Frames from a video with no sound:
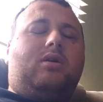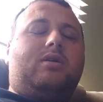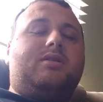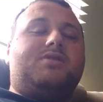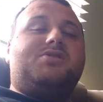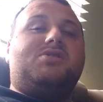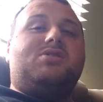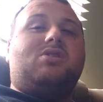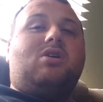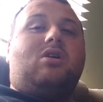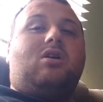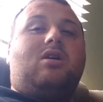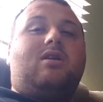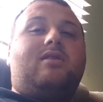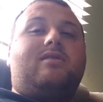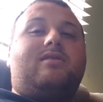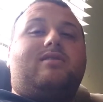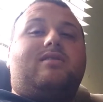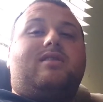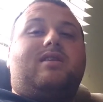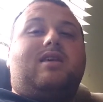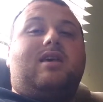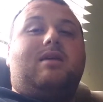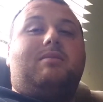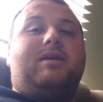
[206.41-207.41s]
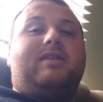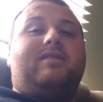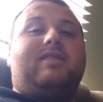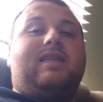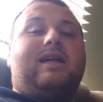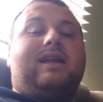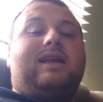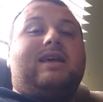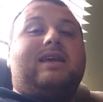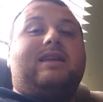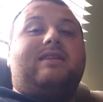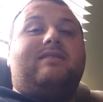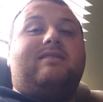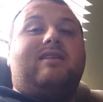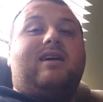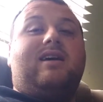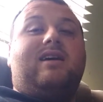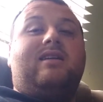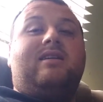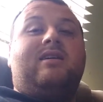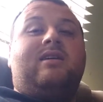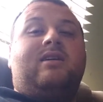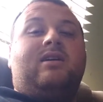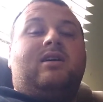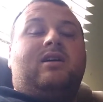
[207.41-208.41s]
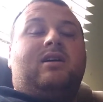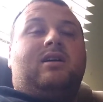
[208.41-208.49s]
star gimmick that he did,